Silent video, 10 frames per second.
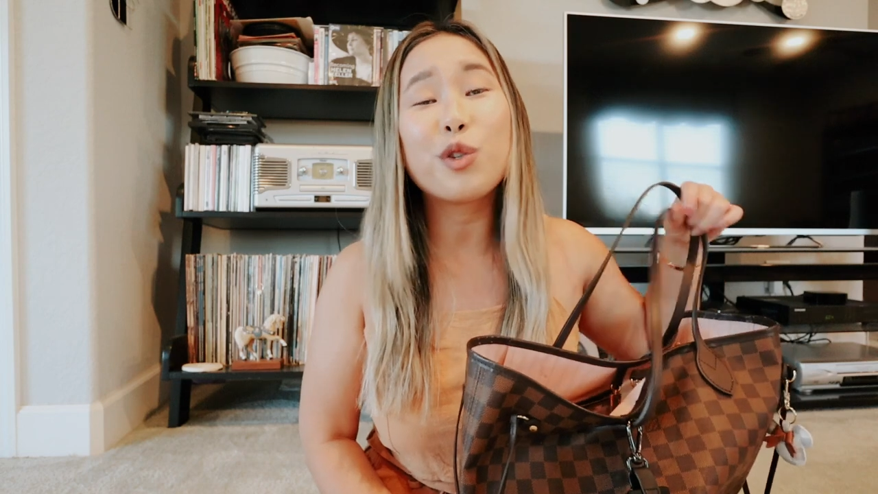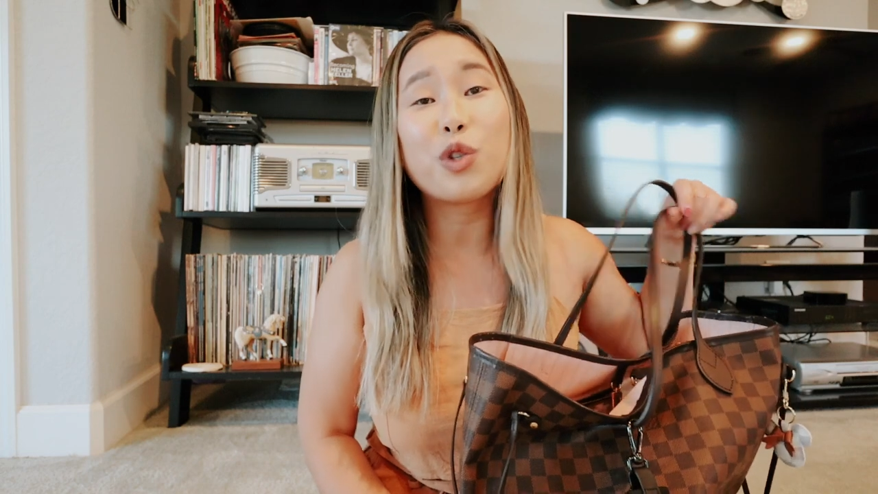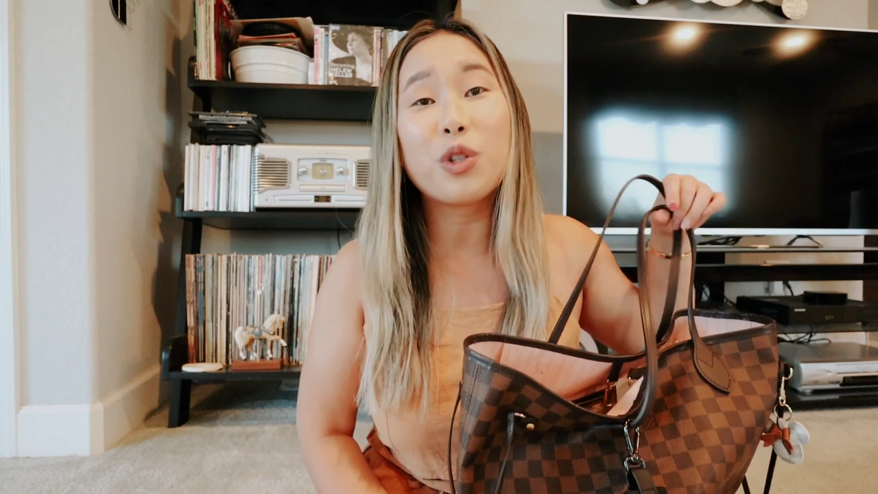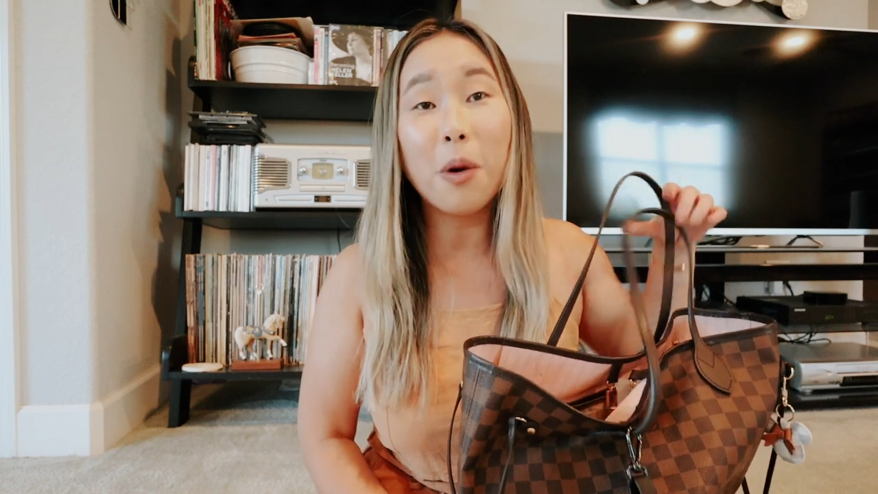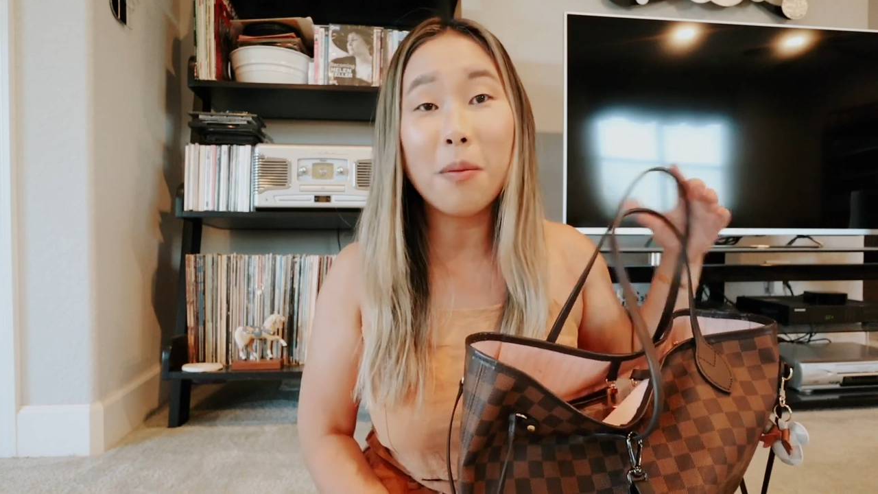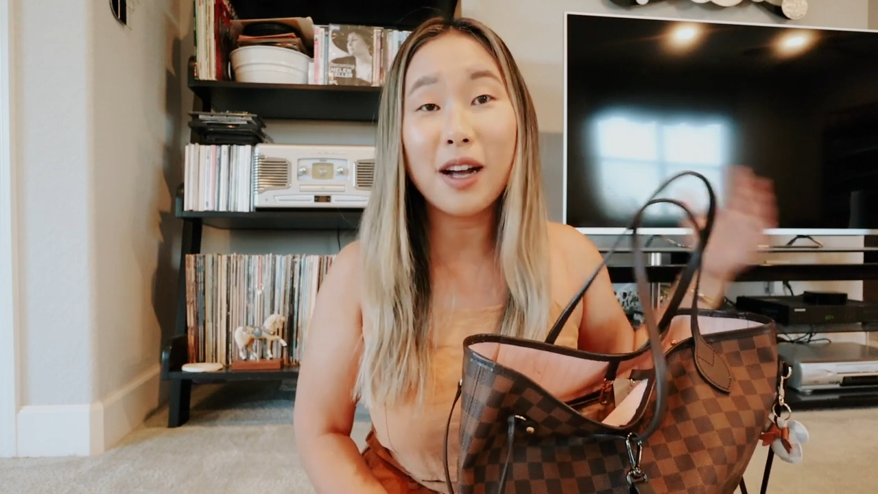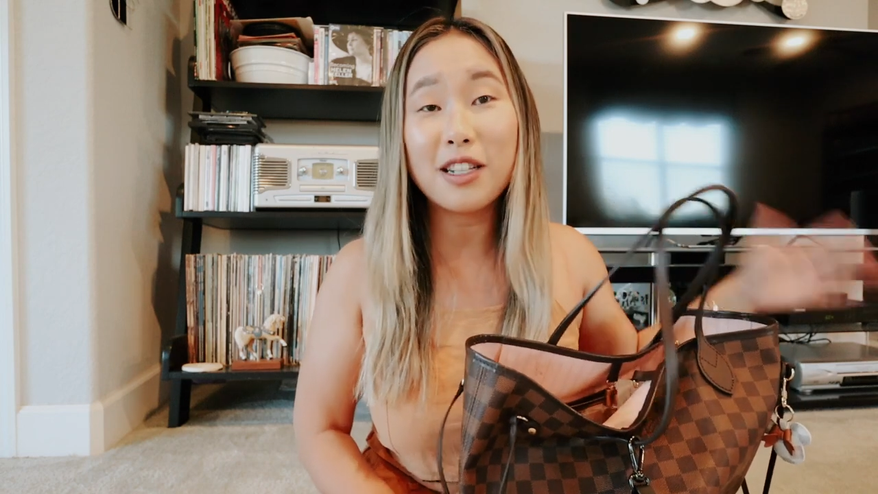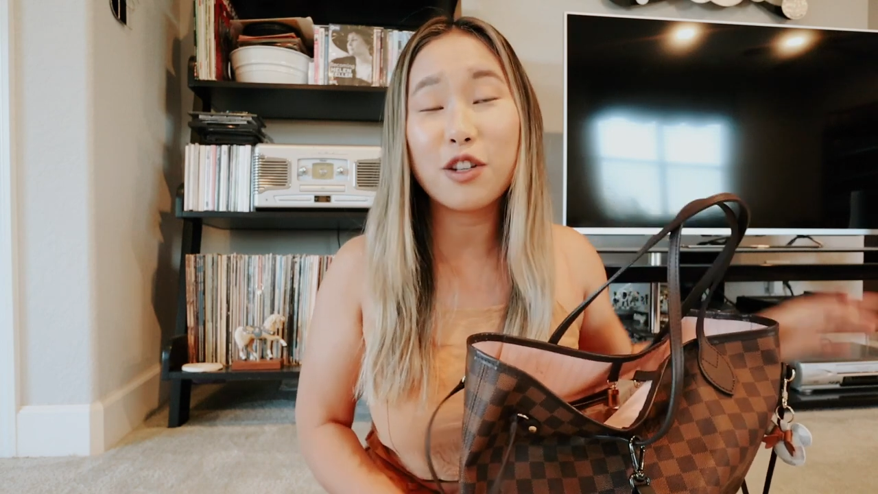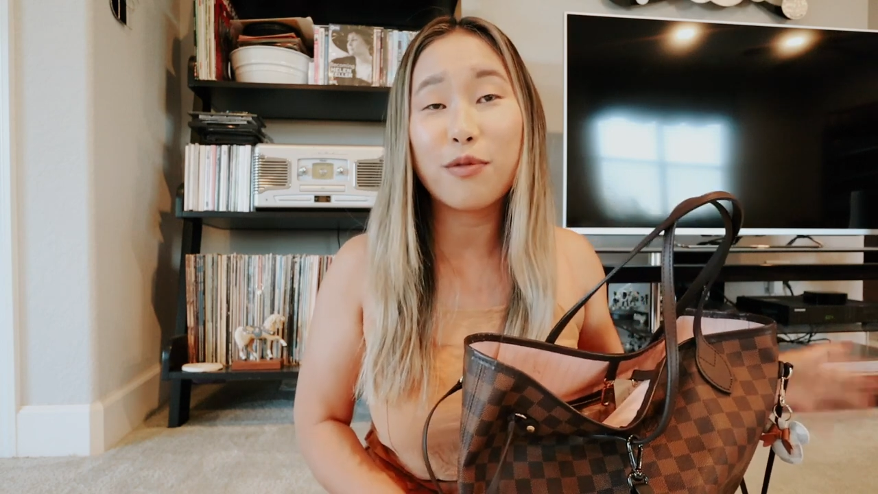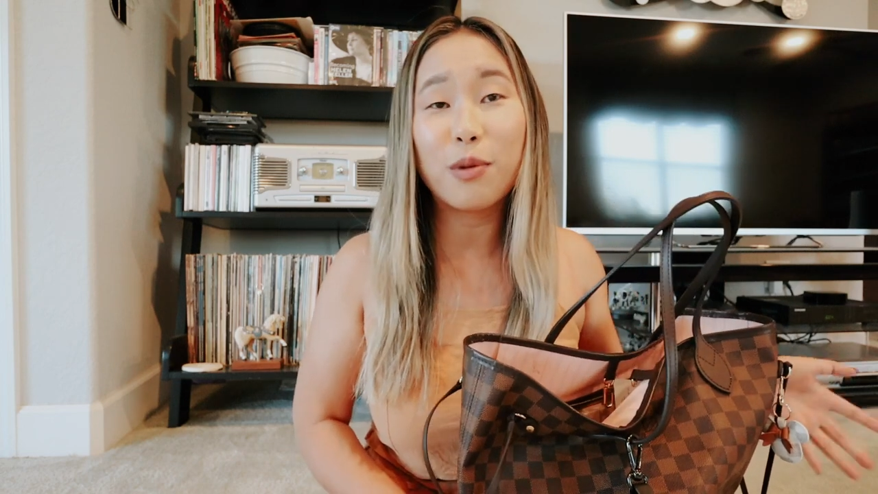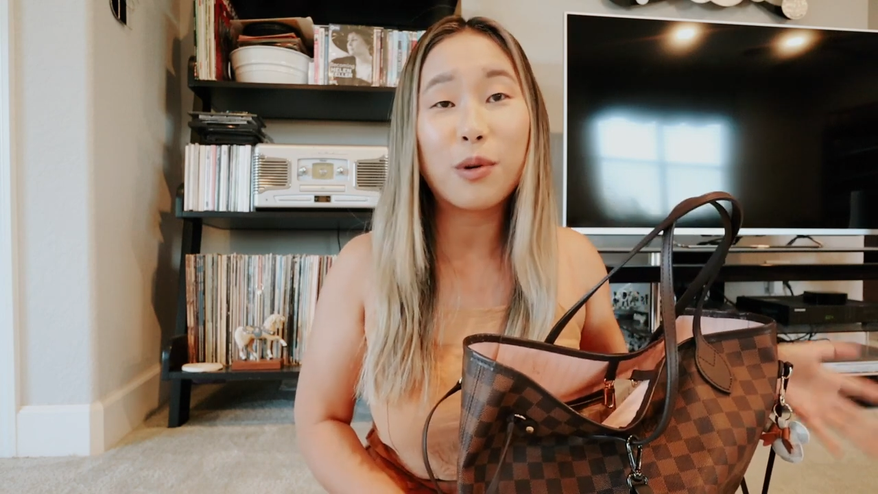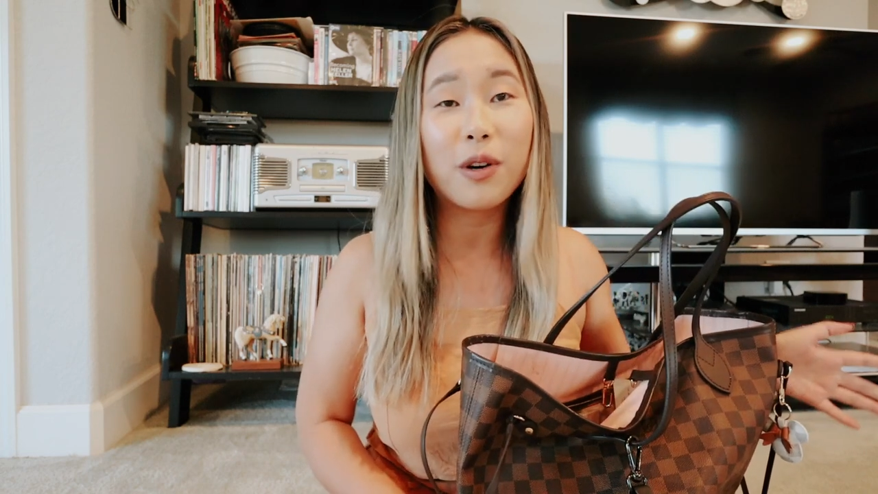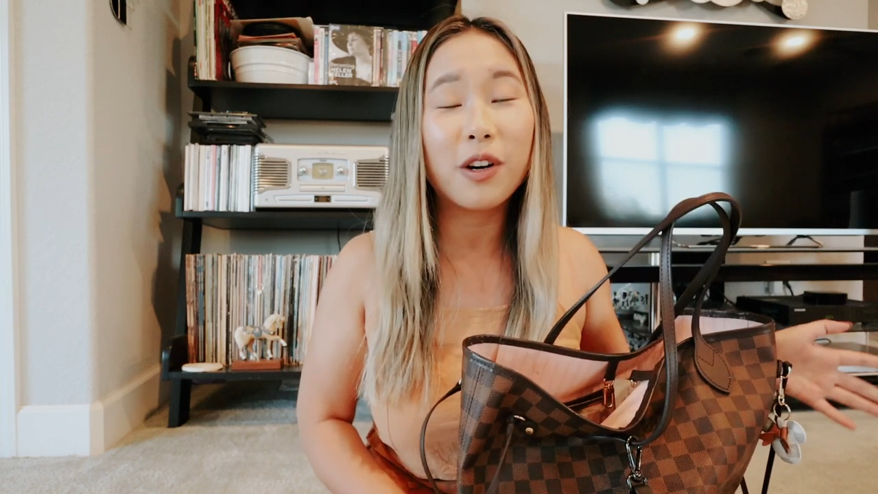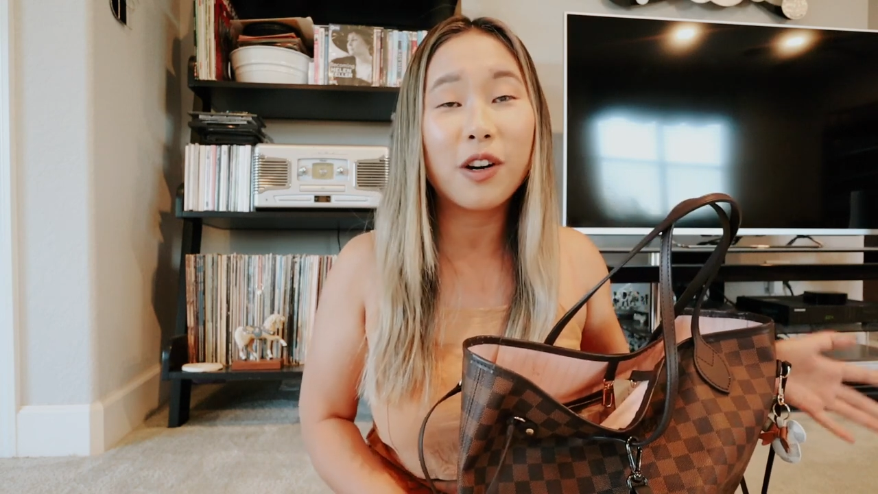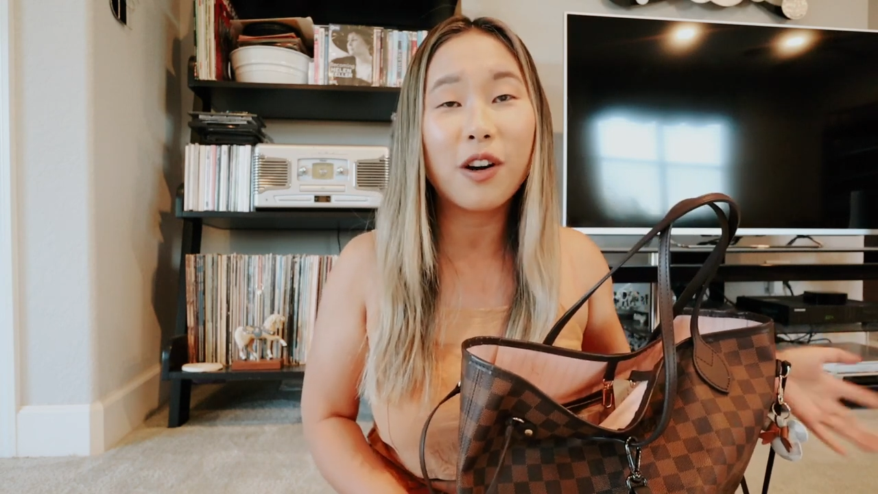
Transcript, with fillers: so much for